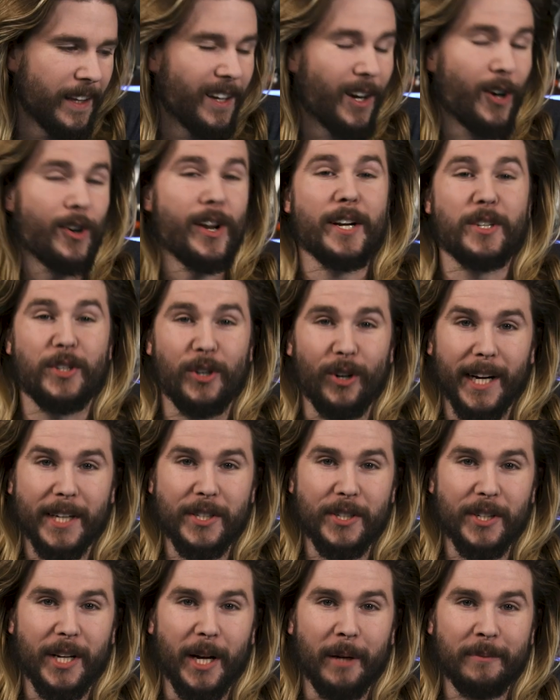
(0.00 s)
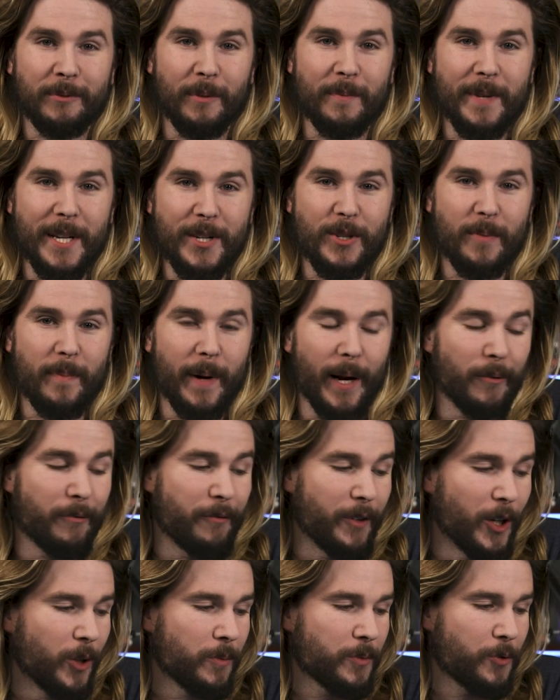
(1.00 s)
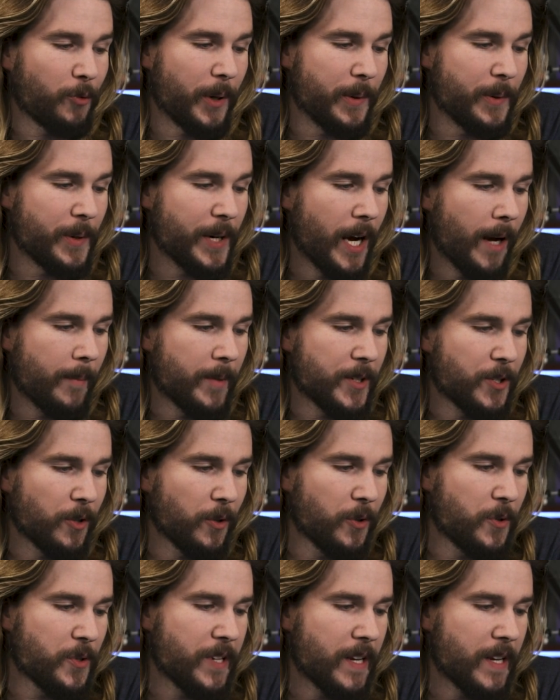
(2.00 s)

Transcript: Our next correction comes from Ninja Bear Films, frequent commenter, who